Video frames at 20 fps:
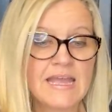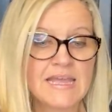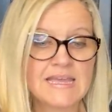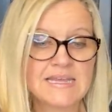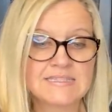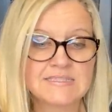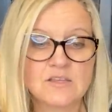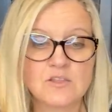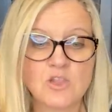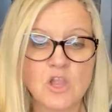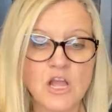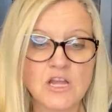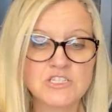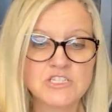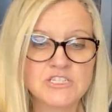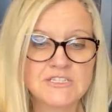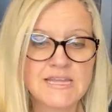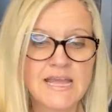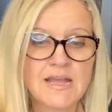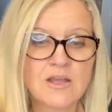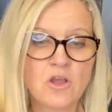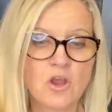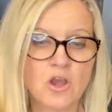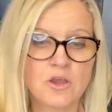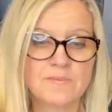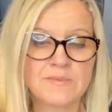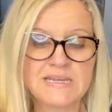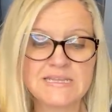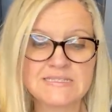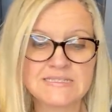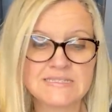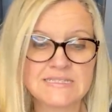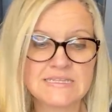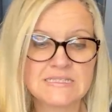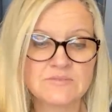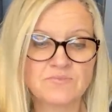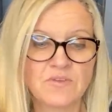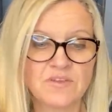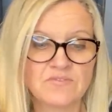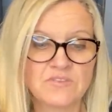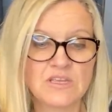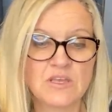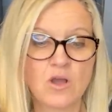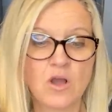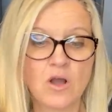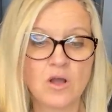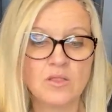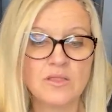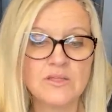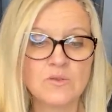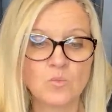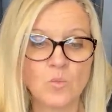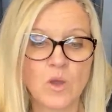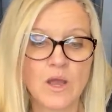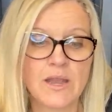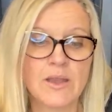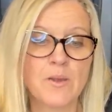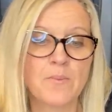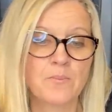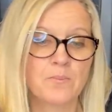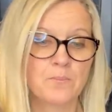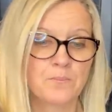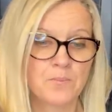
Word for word: It's a Logitech Harmony six fifty all-in-one